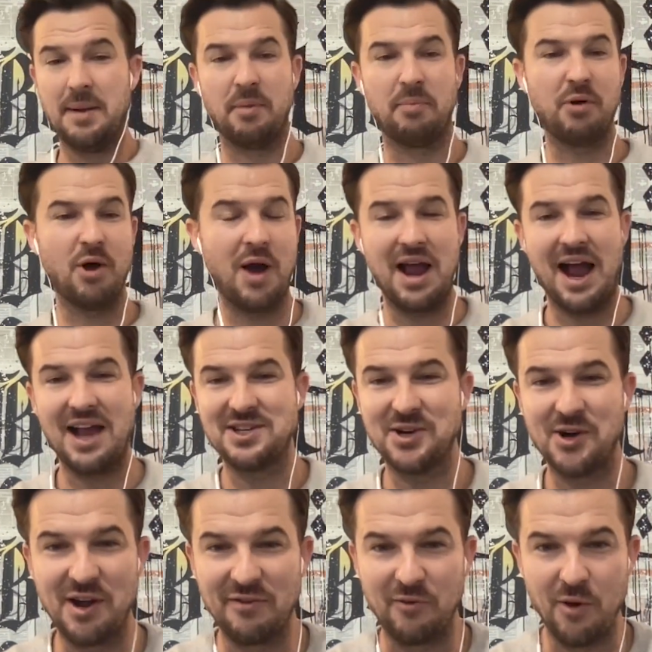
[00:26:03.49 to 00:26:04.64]
But bro, I, I
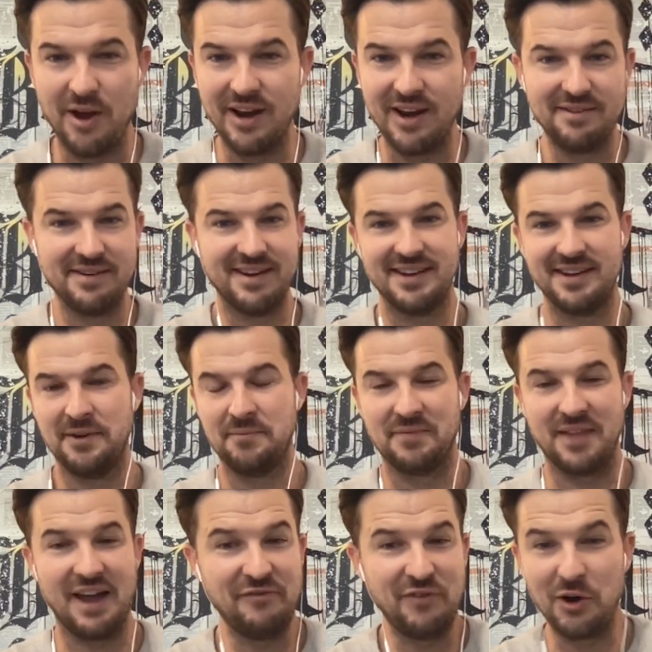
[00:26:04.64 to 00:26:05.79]
started off running.
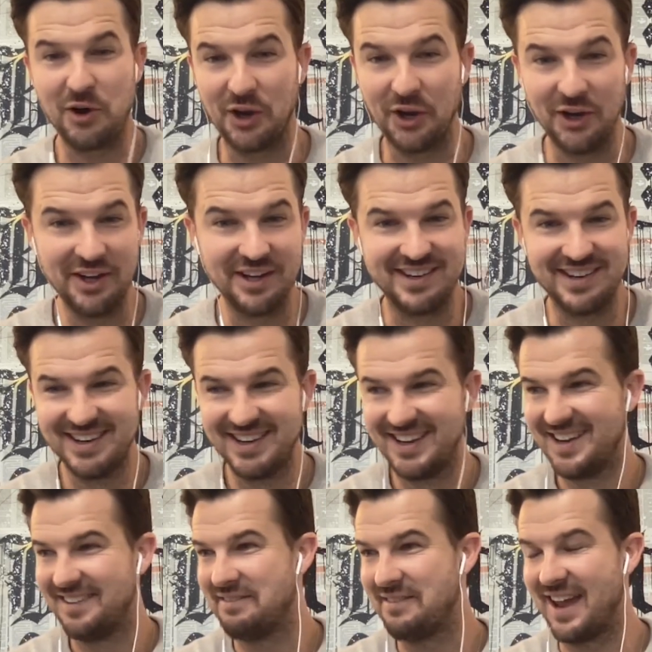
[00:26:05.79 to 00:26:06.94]
I felt good.
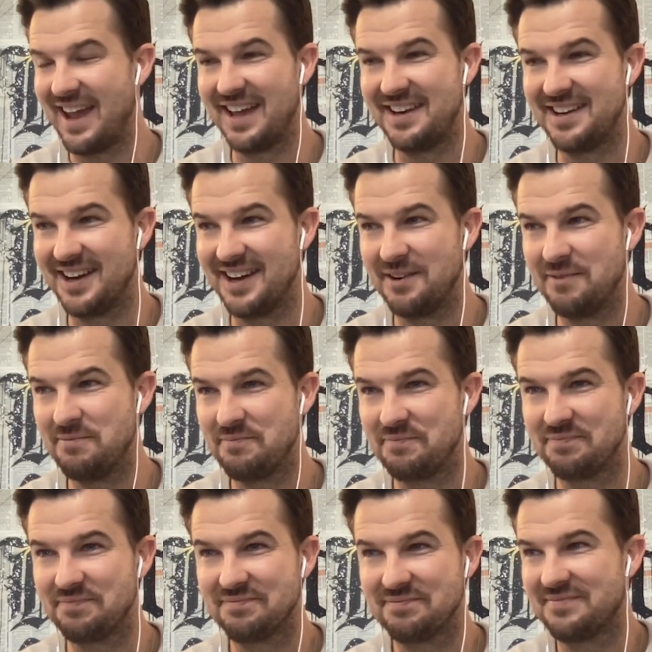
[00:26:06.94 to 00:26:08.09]
And uh,
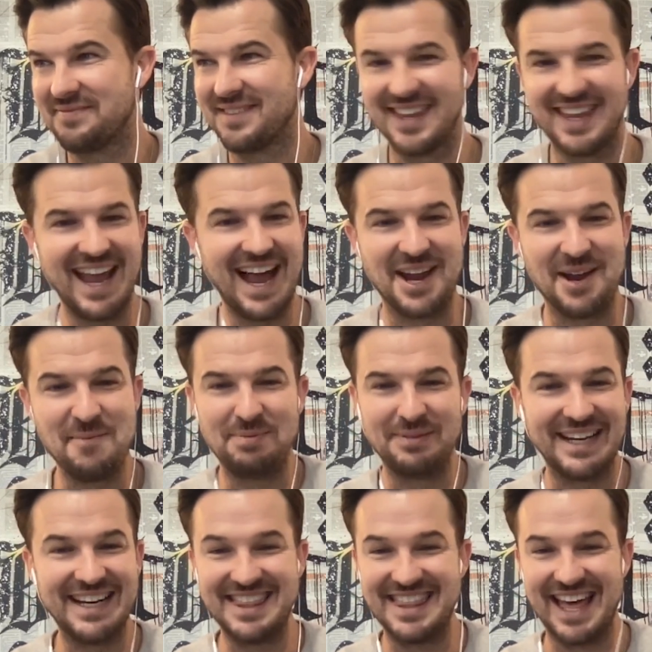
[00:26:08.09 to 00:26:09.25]
yeah, I
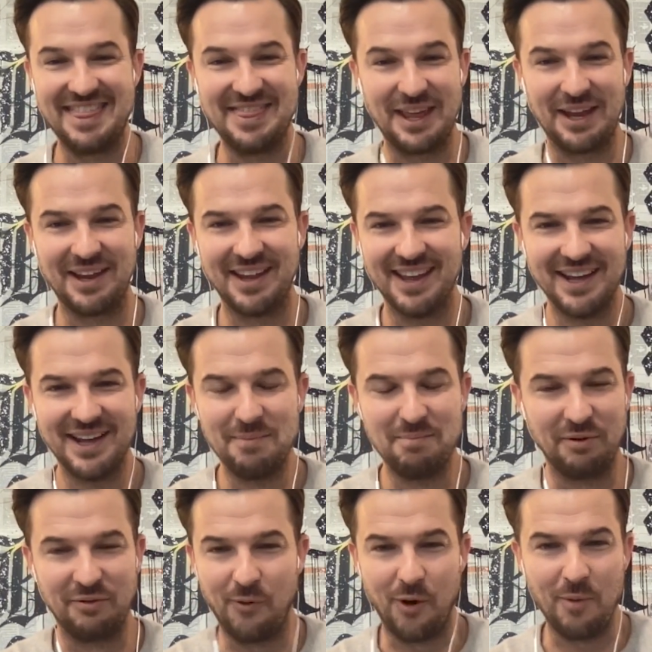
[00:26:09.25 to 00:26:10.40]
completed that thing
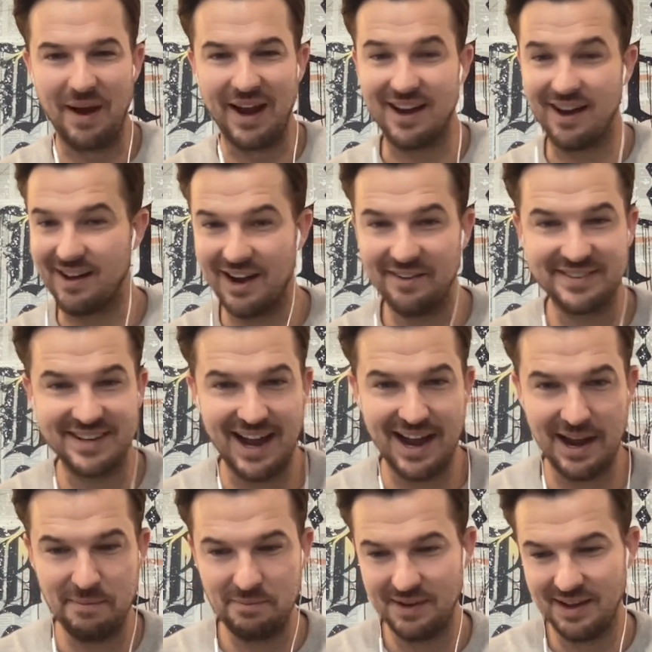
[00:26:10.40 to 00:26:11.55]
before my cutoff
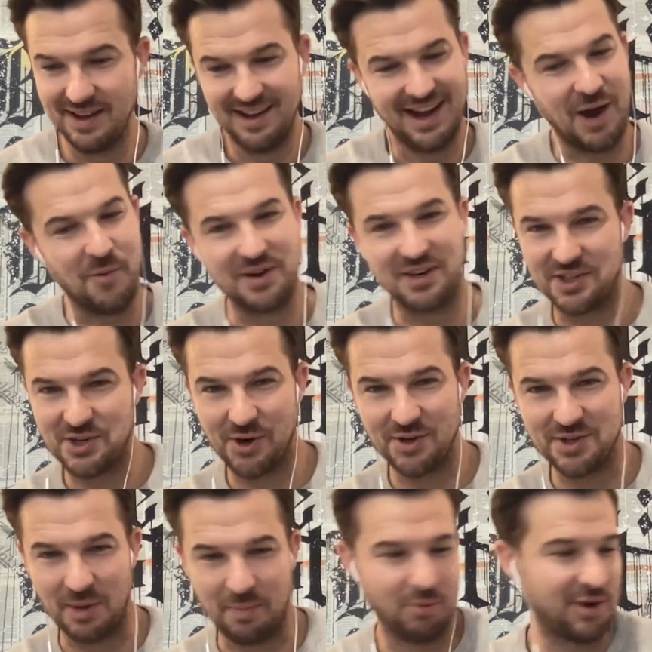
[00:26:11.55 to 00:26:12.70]
time. I went to
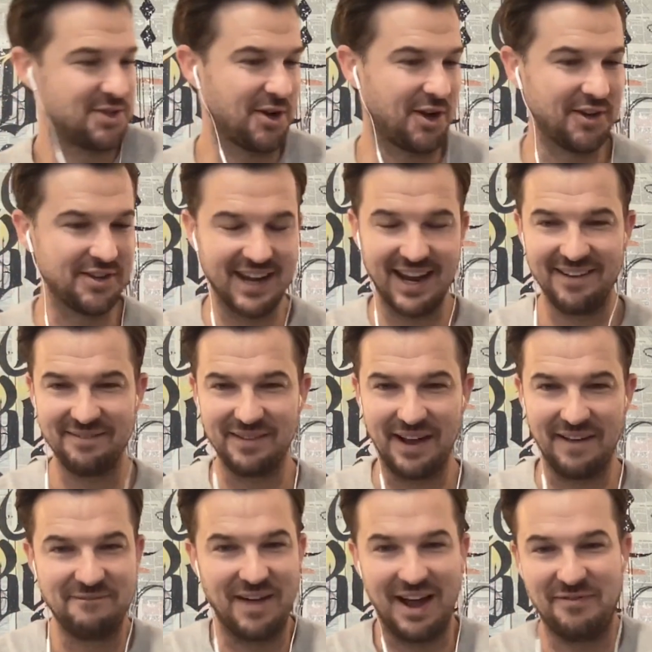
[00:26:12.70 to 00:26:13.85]
church. I preached all day.
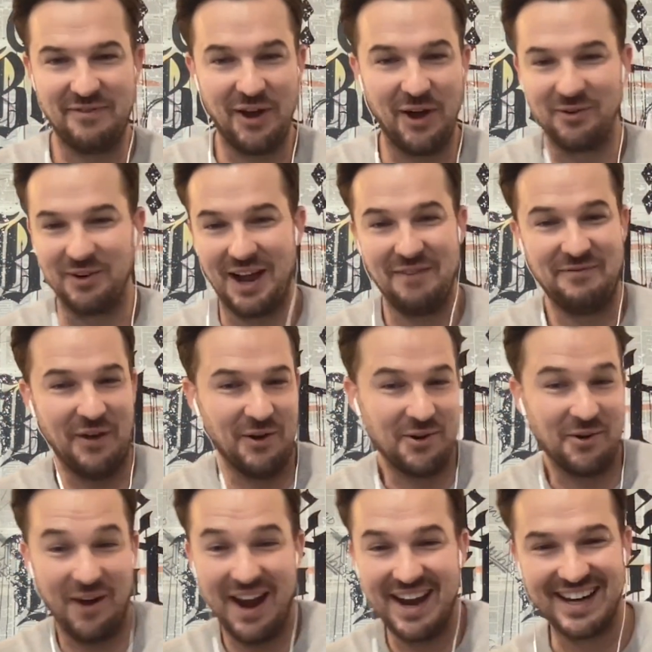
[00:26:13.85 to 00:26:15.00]
I, I felt I felt
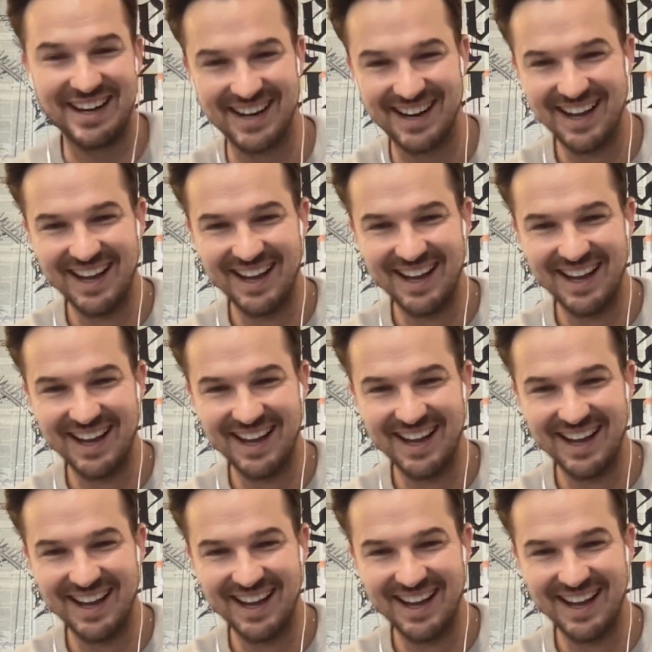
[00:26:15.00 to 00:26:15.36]
great.